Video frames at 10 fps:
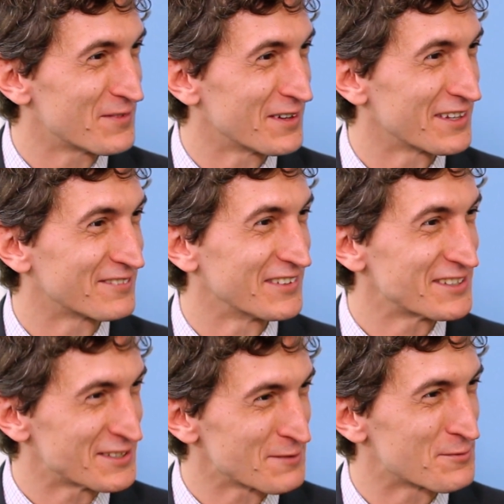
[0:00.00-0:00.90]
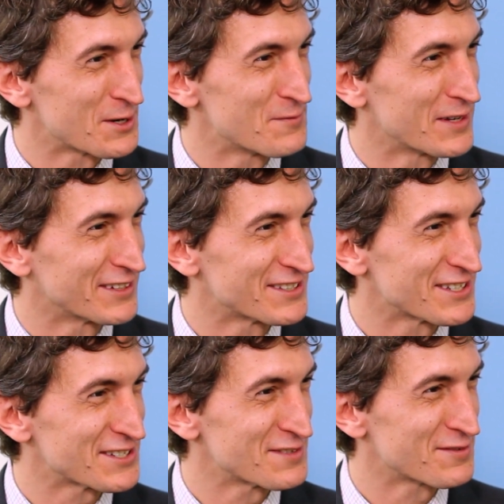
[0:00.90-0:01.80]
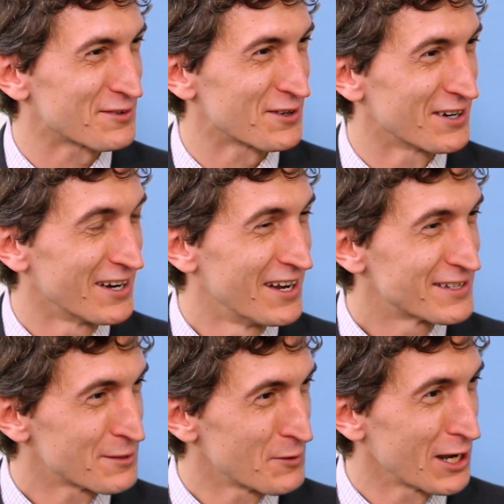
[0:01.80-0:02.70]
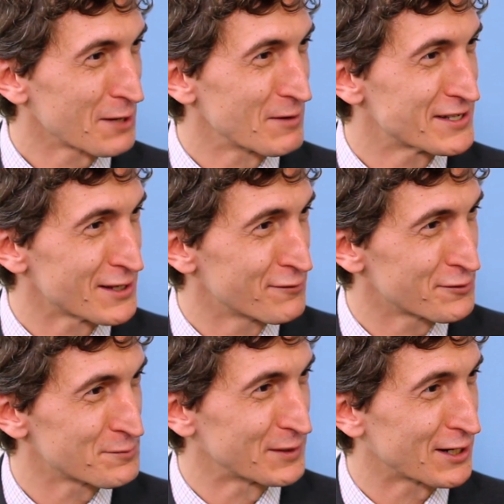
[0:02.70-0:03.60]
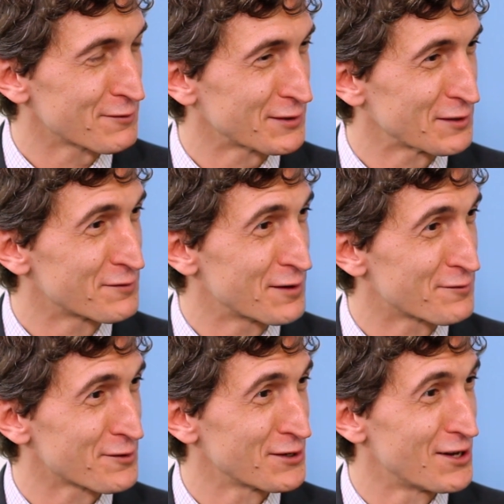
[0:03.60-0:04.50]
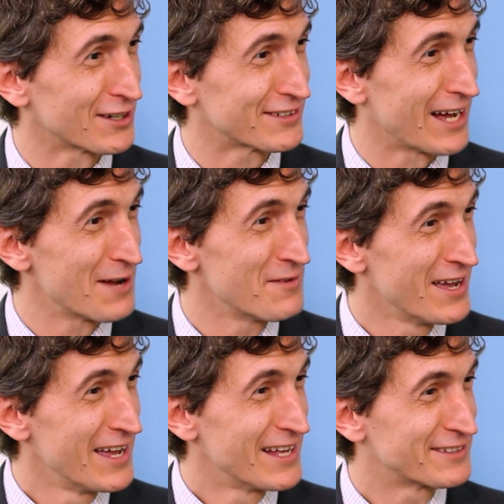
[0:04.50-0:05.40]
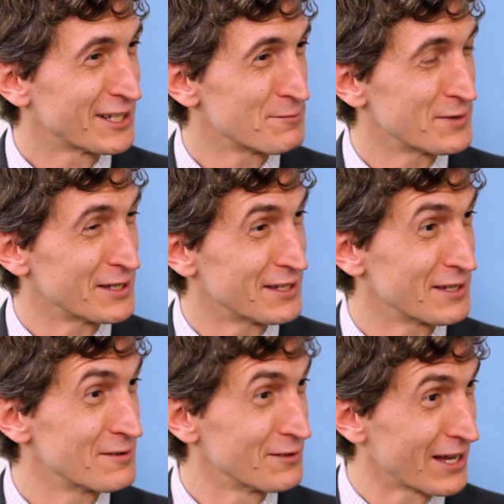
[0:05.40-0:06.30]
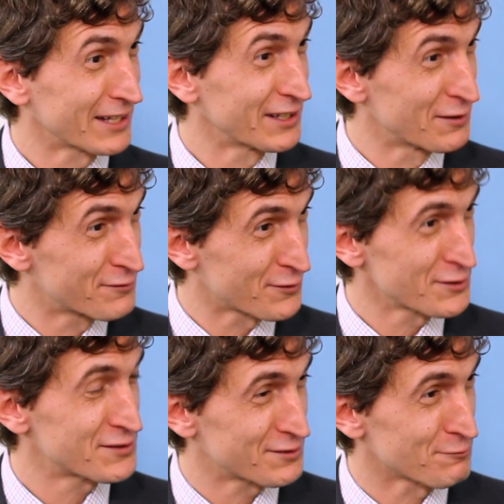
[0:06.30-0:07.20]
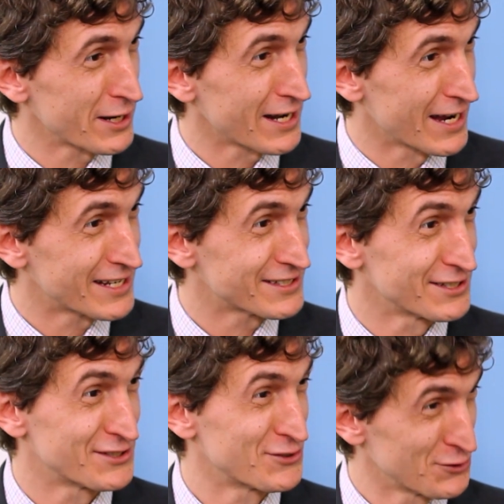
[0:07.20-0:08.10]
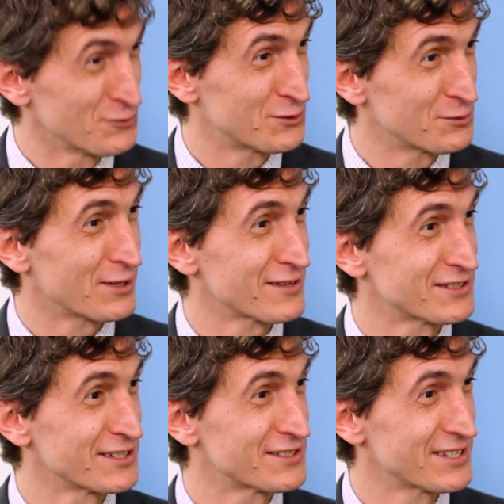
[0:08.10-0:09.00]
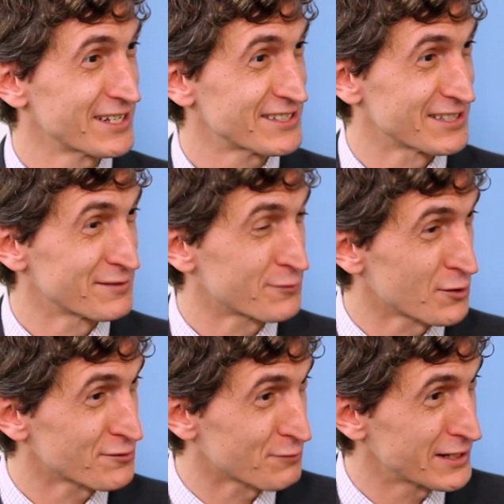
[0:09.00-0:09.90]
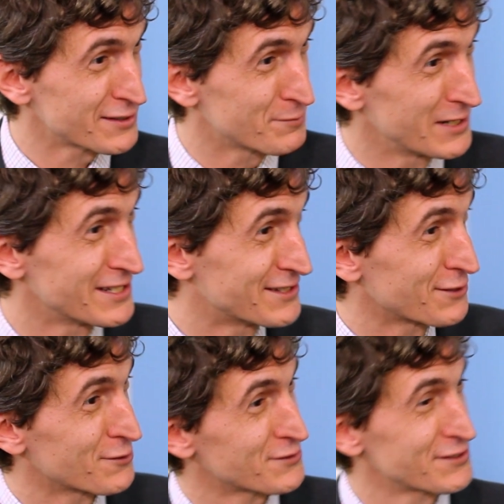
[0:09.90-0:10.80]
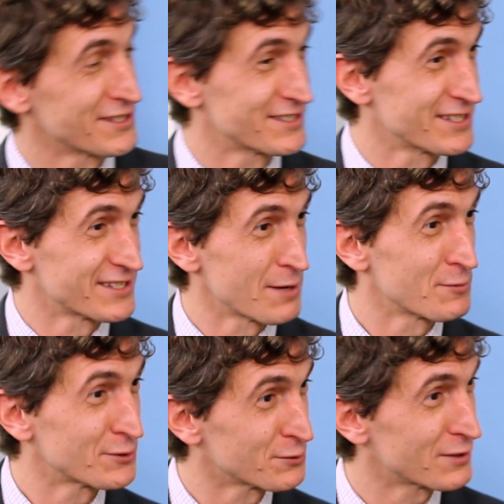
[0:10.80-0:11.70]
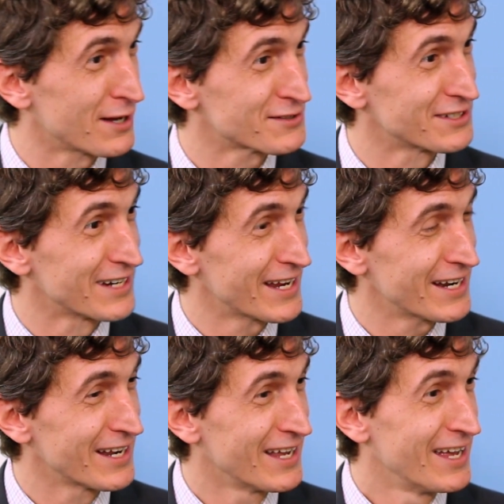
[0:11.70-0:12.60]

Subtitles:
This is a pretty big decision for someone like myself who's been covering the Fed for a long time. It's going to be likely the first rate hike since June 2006. And of course, rates have been at zero since December 2008.